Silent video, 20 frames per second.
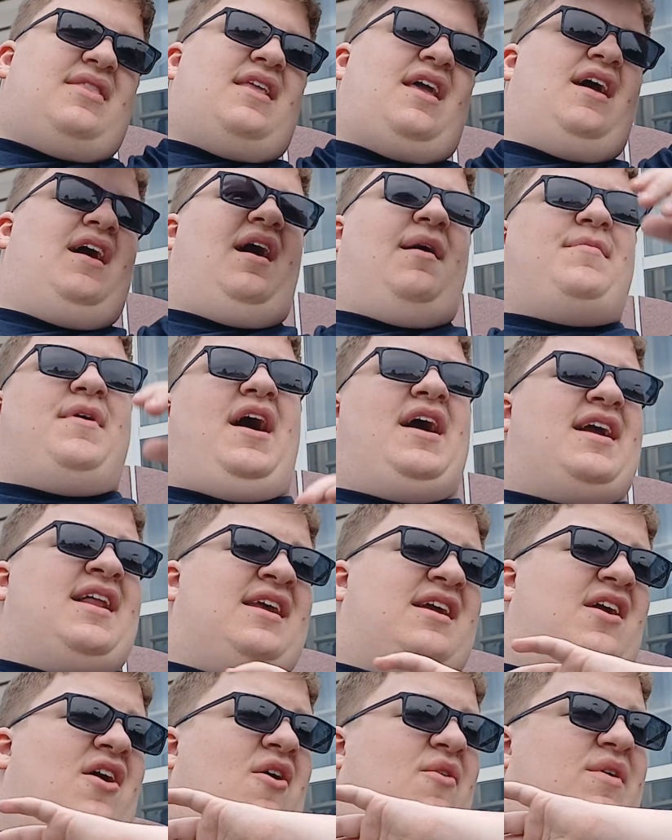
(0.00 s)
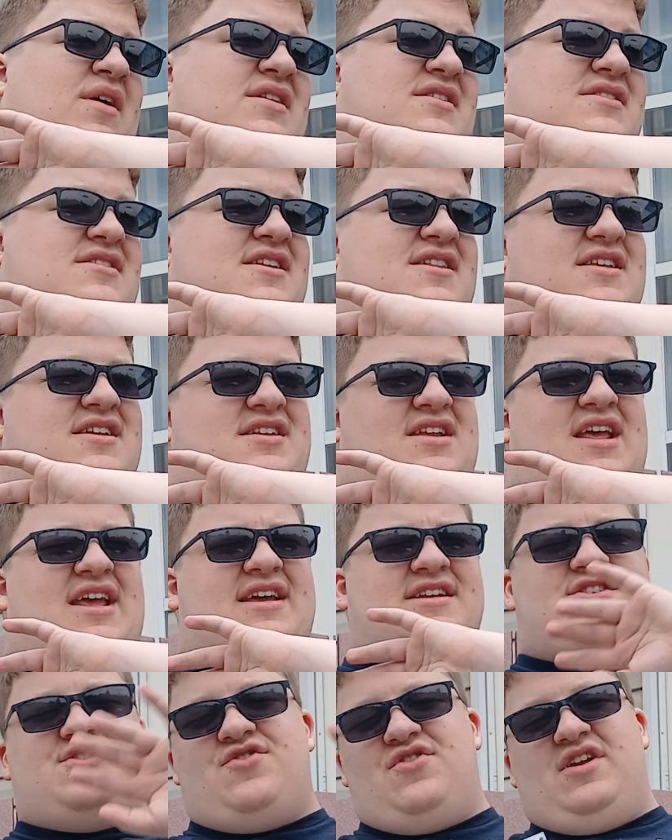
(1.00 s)
not going to go into the
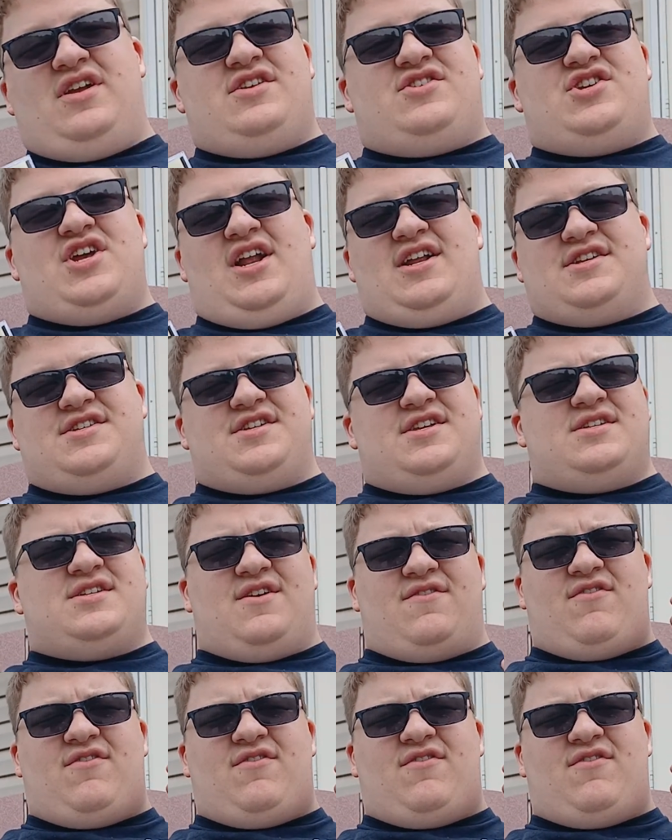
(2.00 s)
history of Genesis.